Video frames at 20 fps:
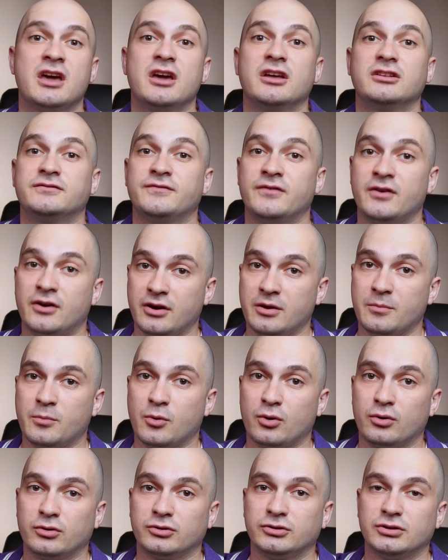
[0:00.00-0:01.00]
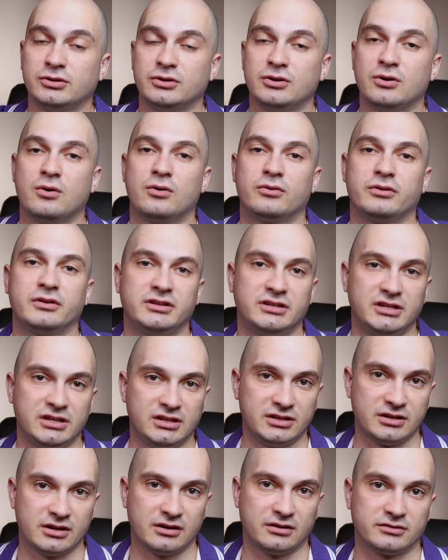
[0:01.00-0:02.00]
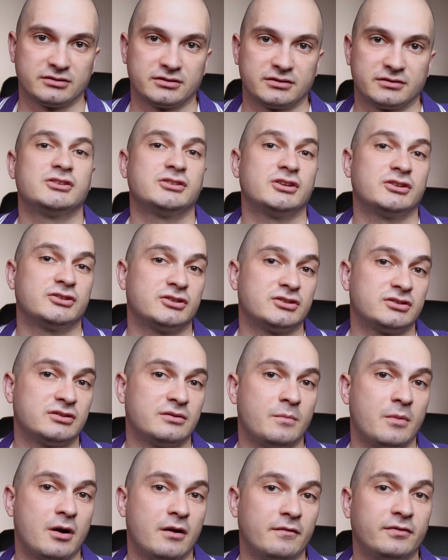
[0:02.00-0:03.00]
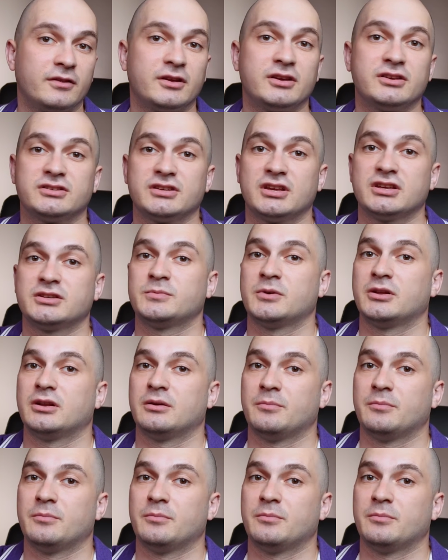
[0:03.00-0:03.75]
it's very important to know the details, such as the monthly assessment